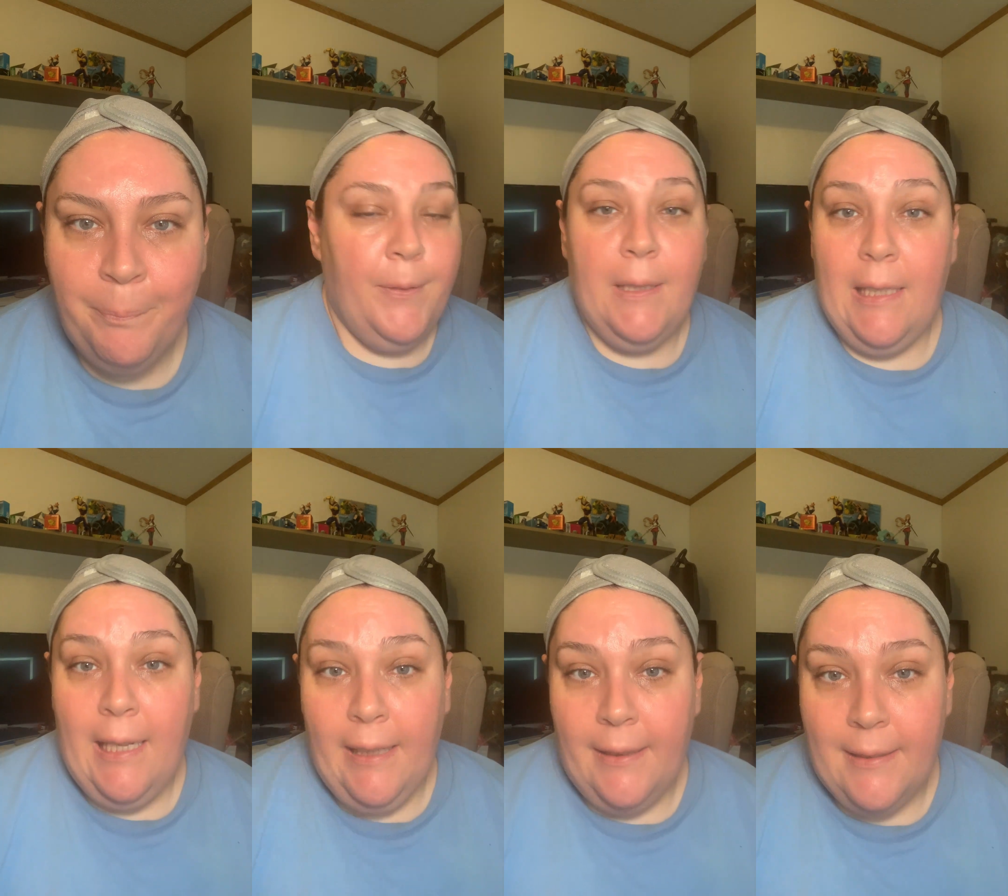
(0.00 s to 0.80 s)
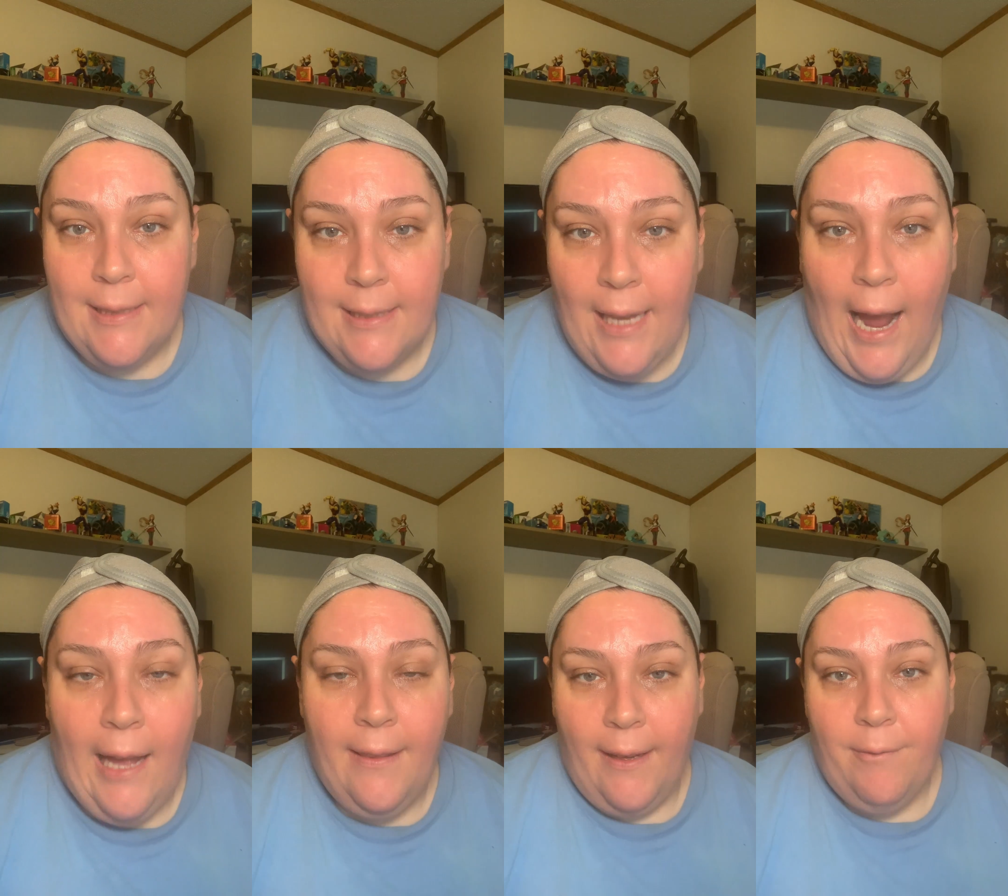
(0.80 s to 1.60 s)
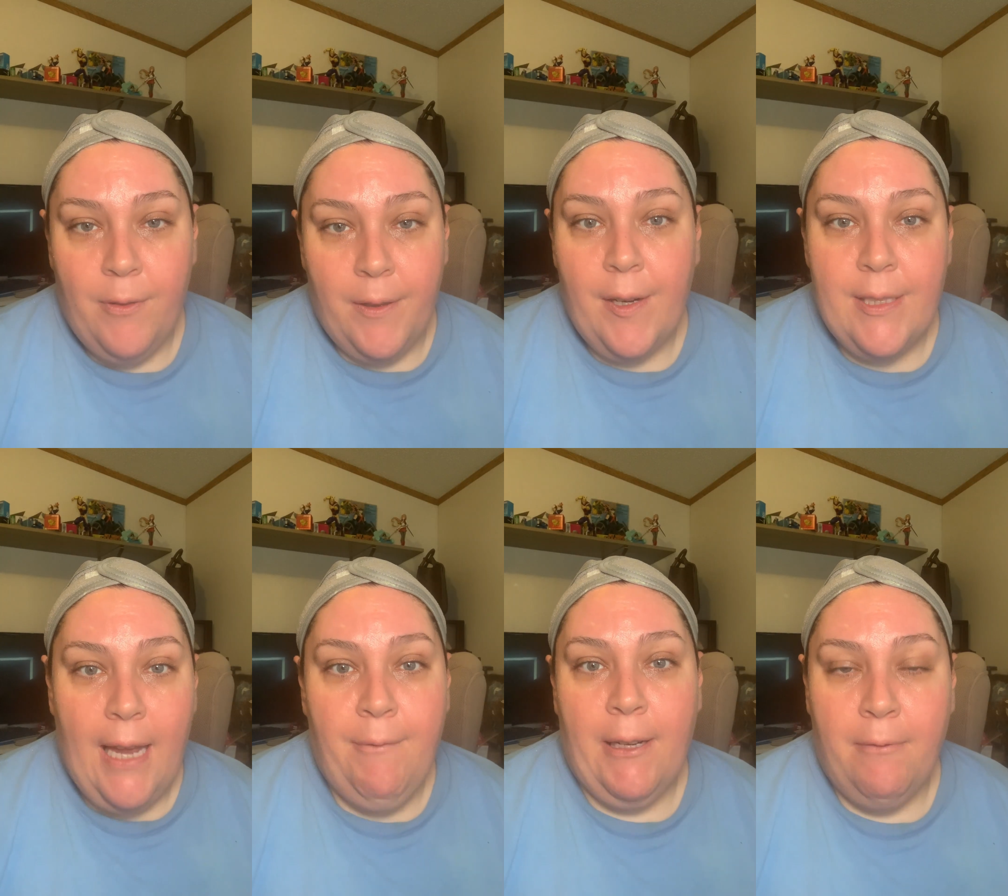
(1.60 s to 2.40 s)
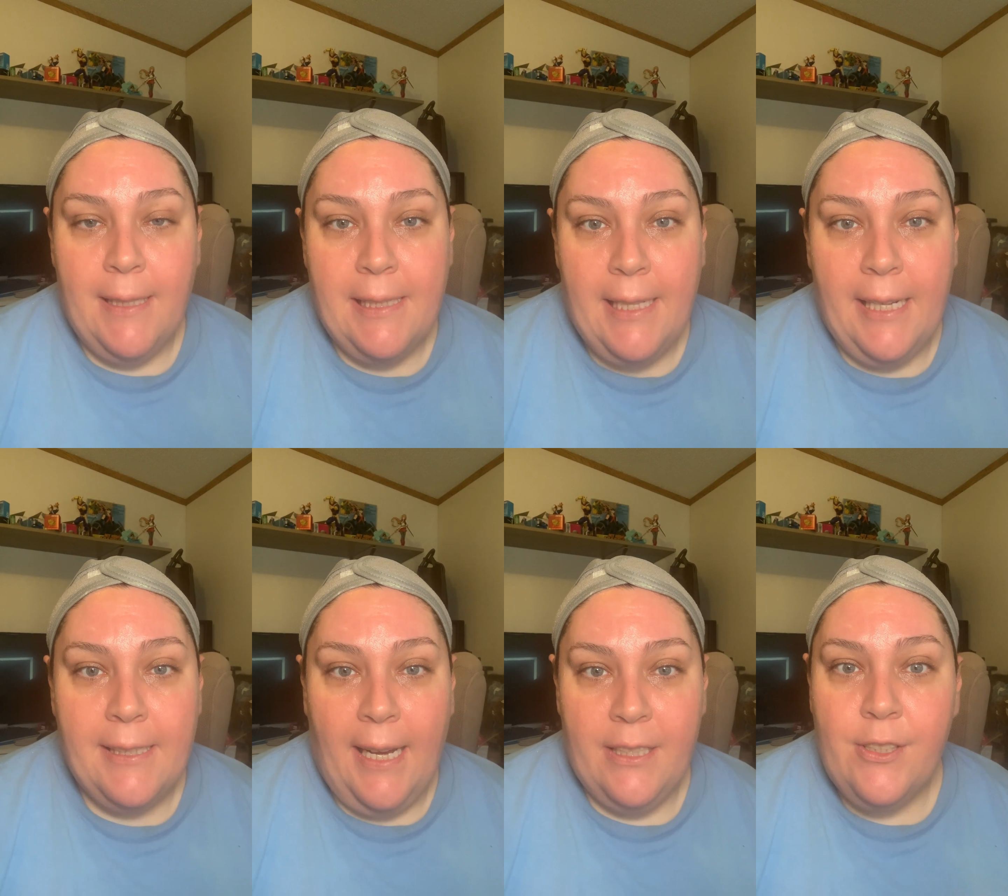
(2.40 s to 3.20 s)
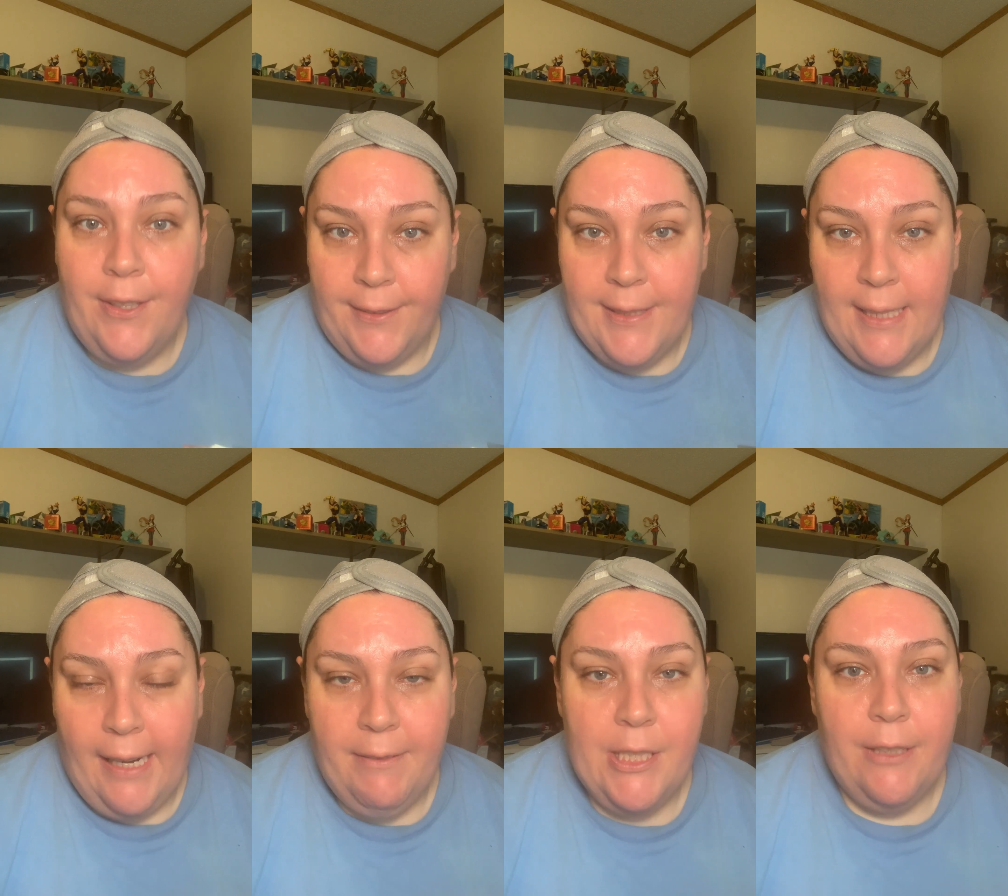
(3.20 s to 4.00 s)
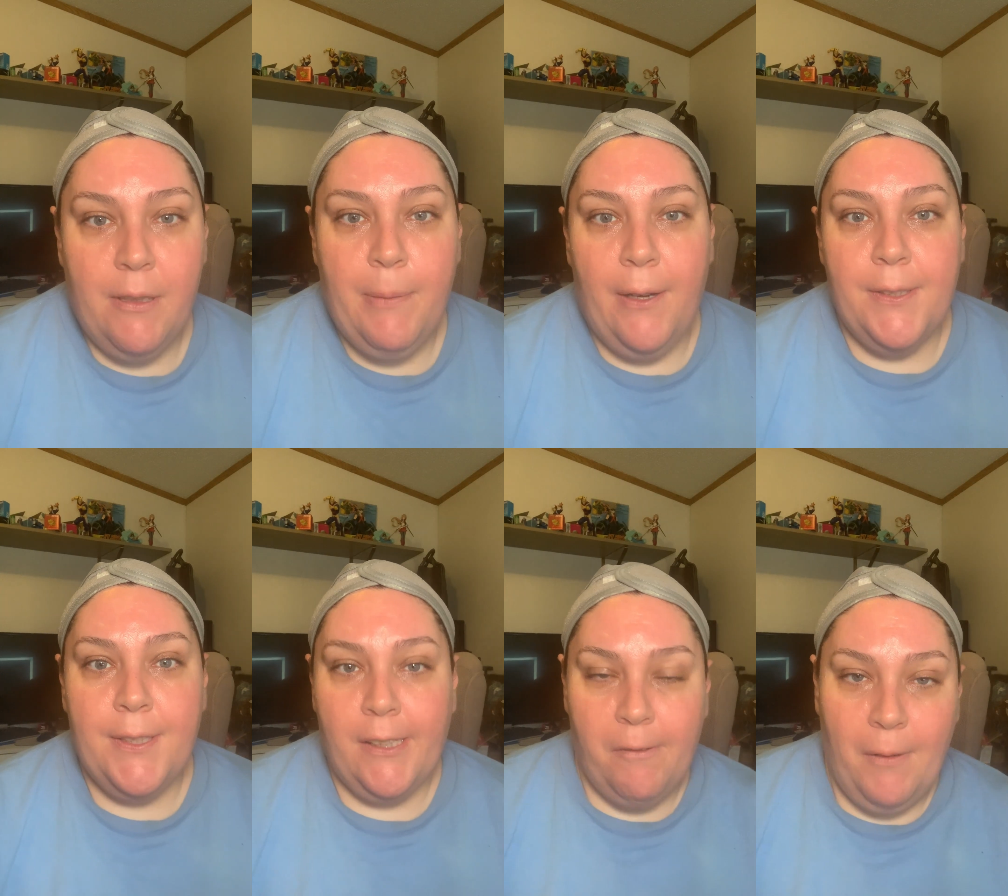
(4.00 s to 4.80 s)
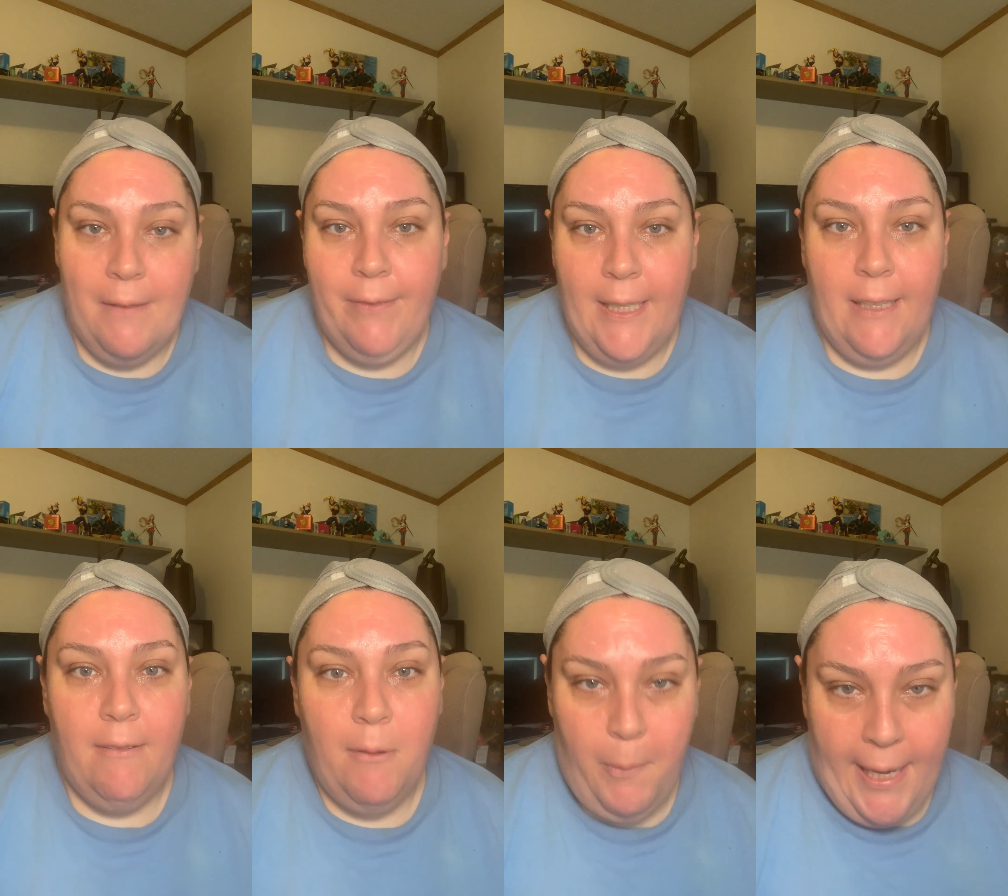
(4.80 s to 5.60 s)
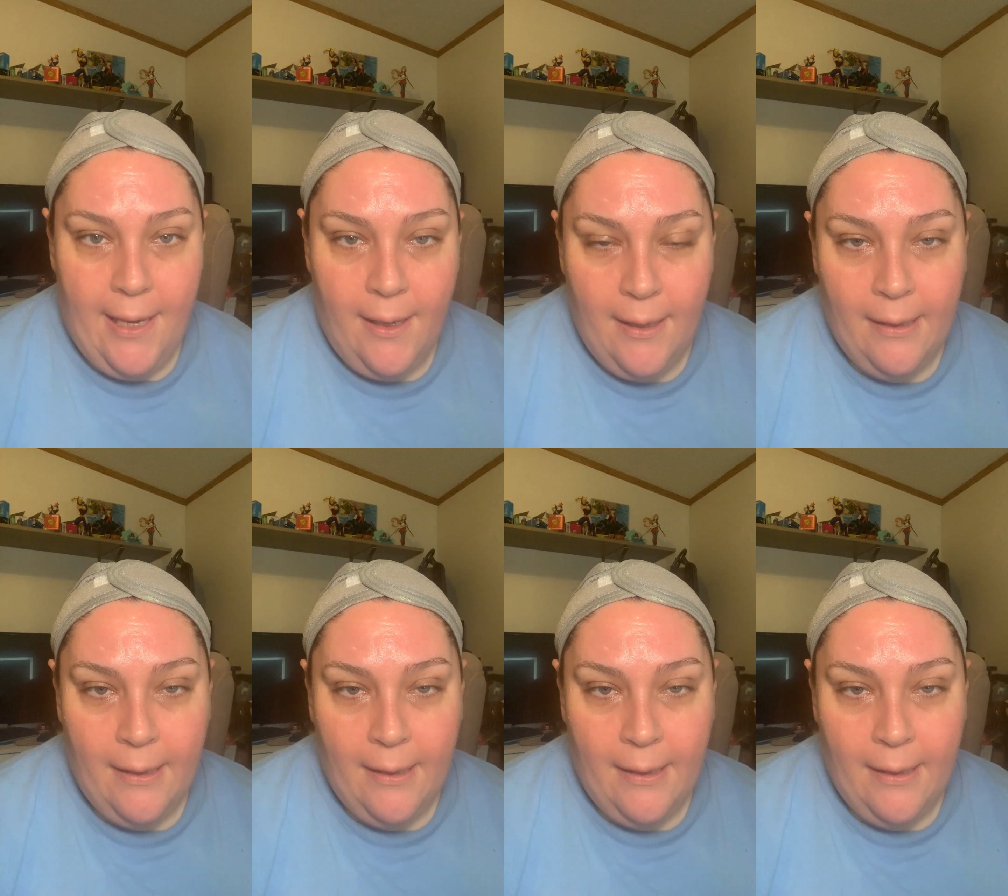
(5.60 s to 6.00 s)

For years, I looked forward to every Wednesday/Thursday when she would post her one video a week